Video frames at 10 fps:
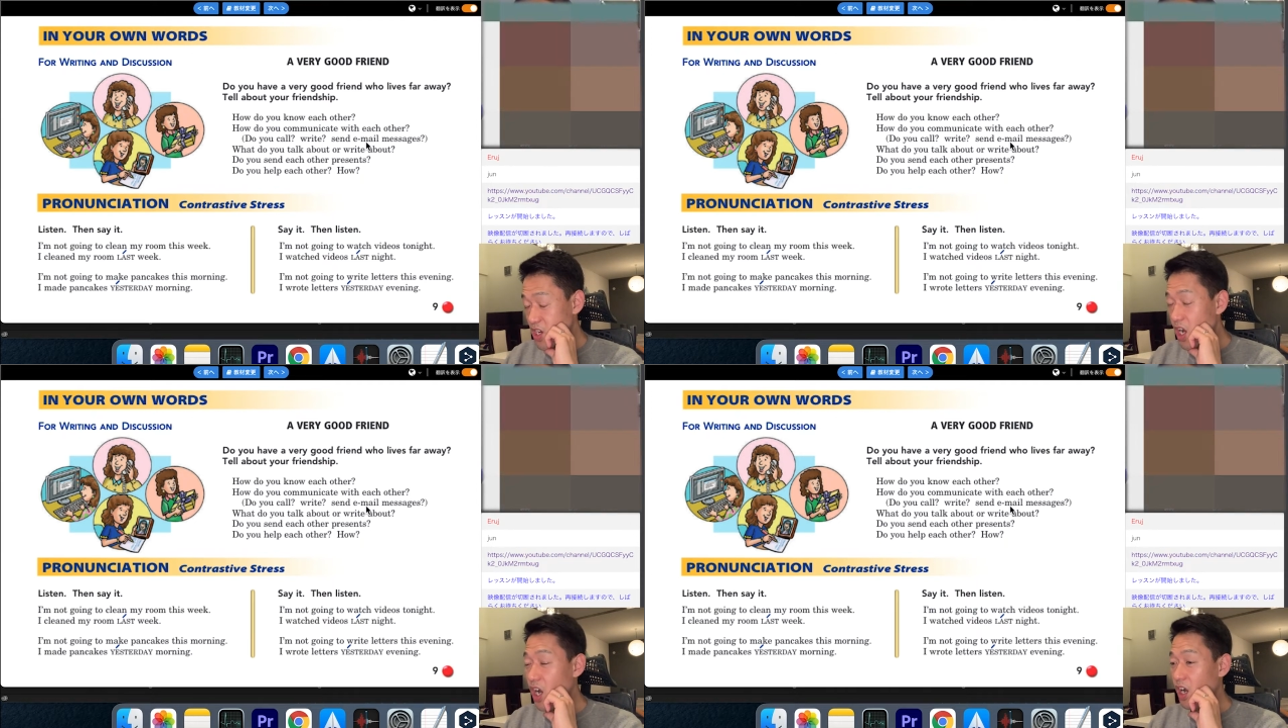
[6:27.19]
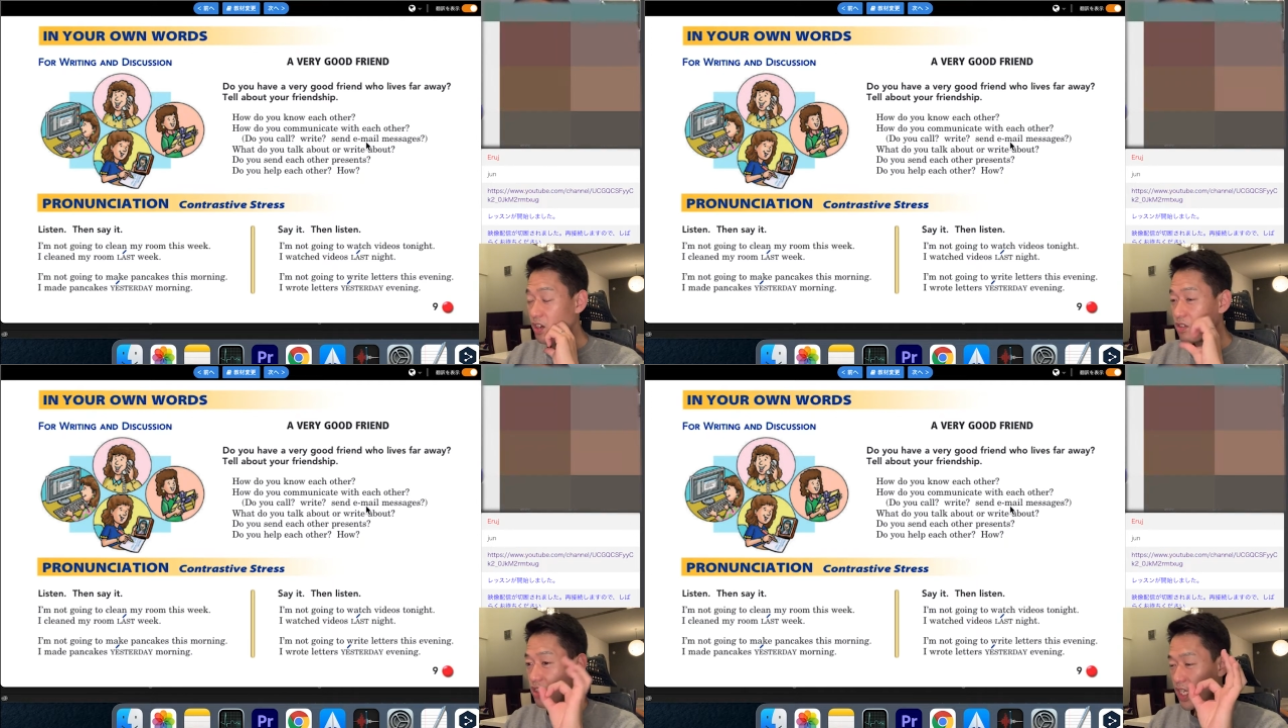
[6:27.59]
Yeah,
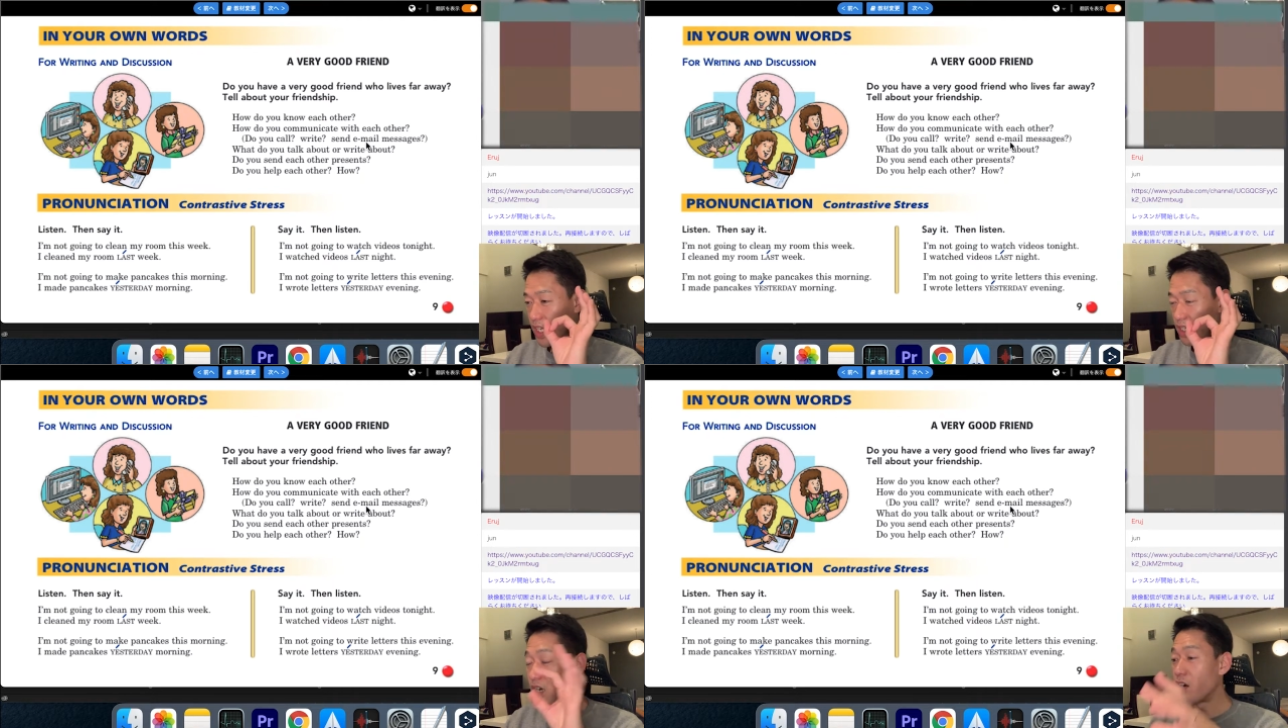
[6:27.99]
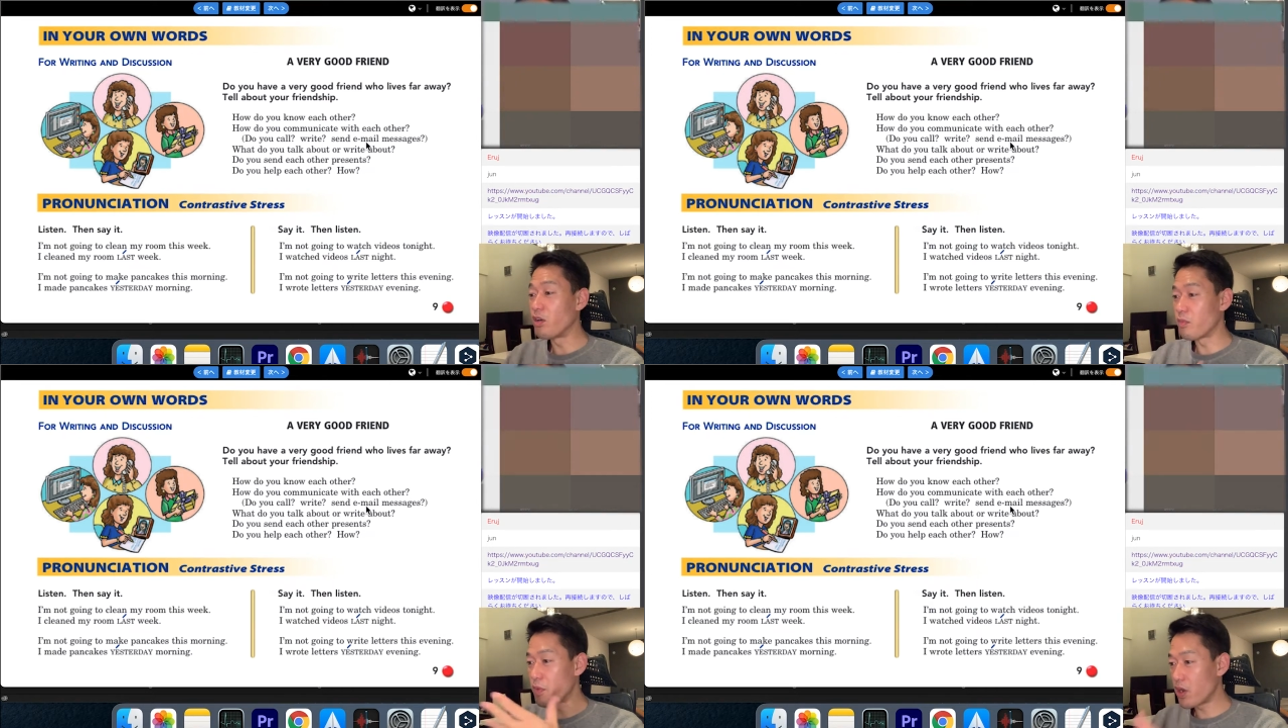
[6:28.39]
OK.
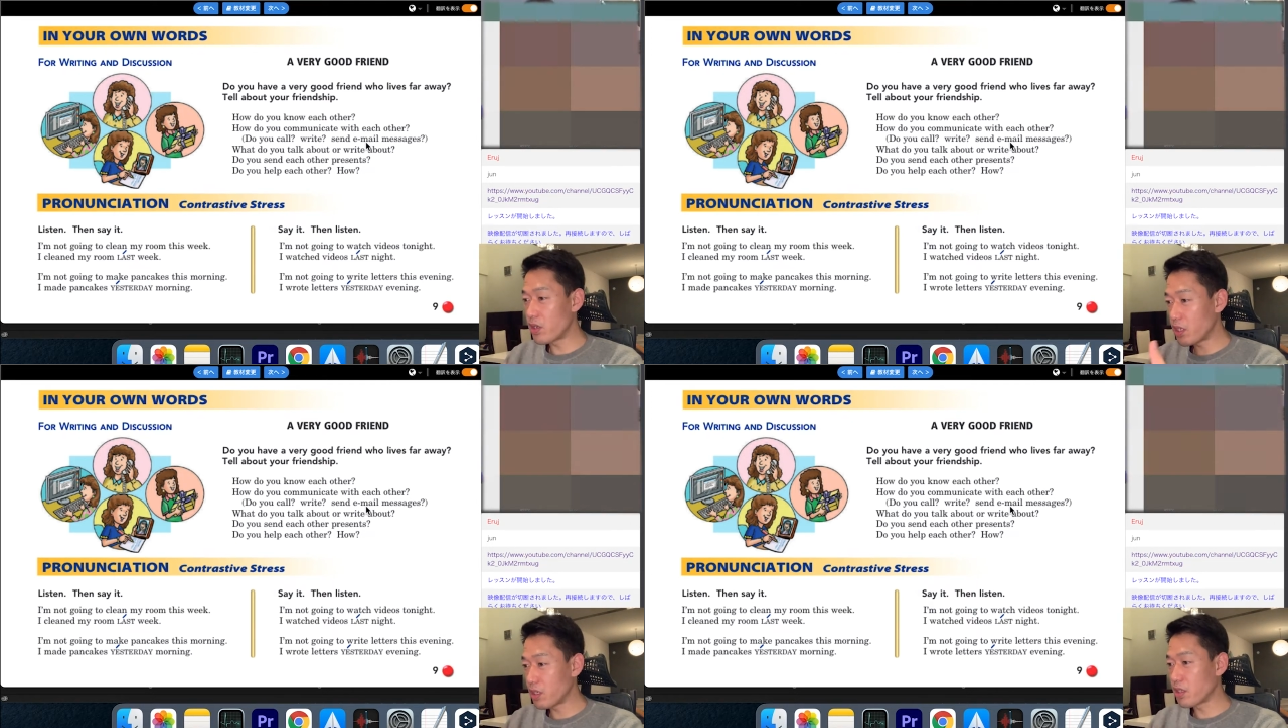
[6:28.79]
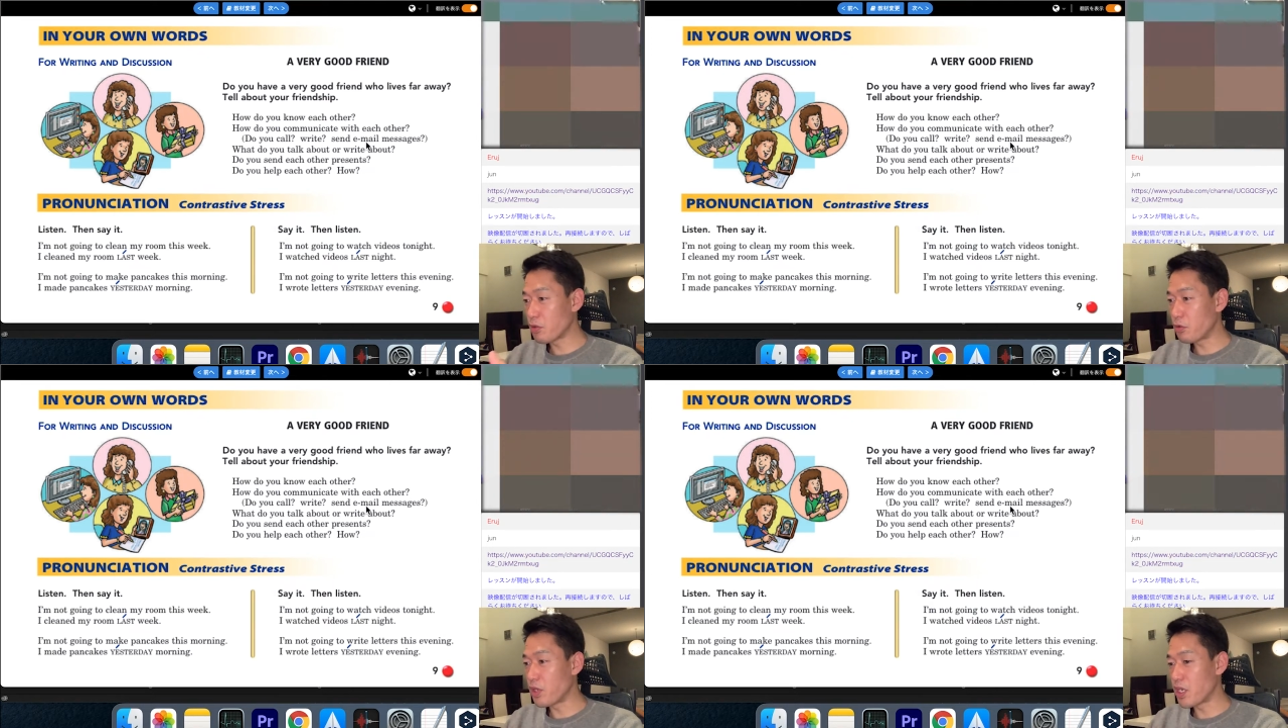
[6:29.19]
Oh, very
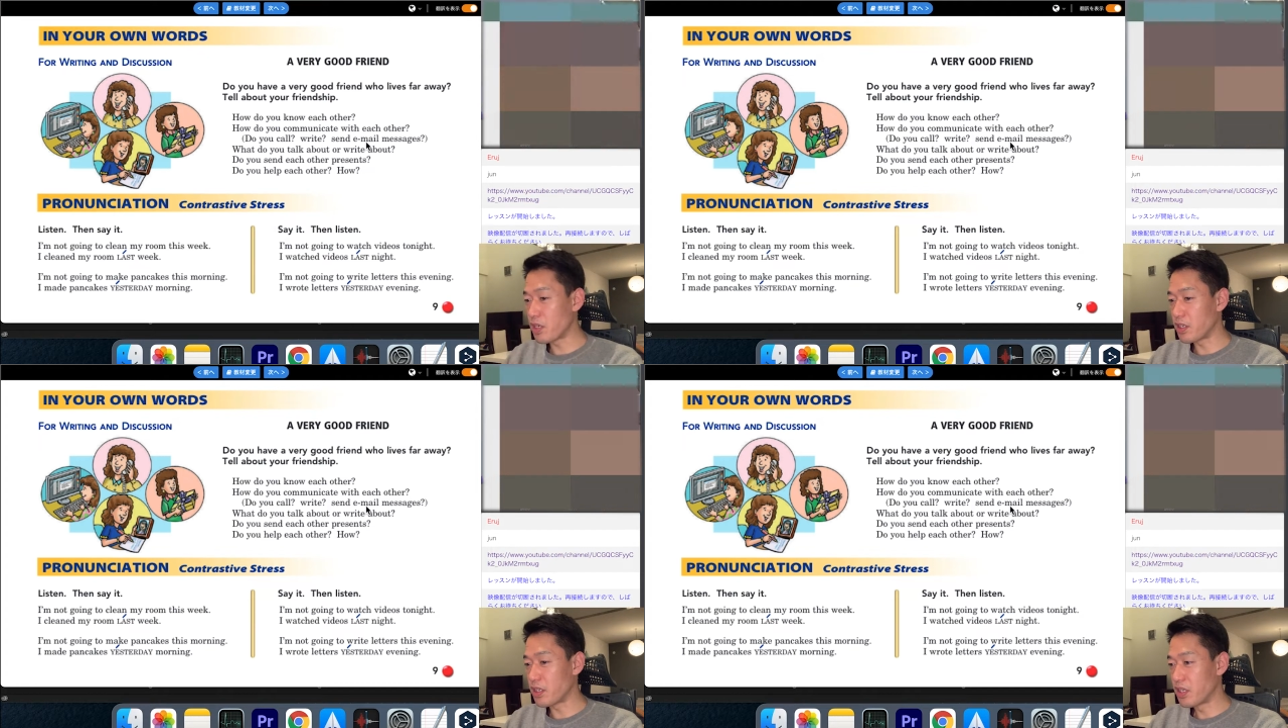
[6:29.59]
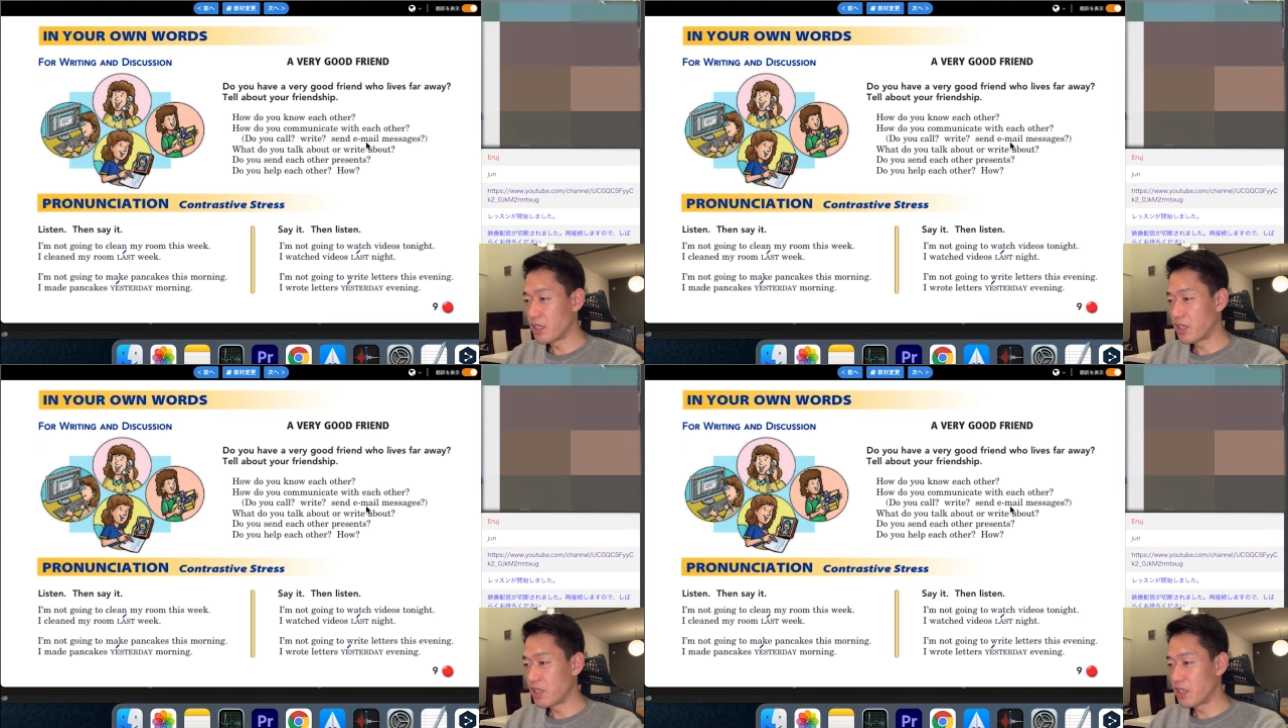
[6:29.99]
clearly.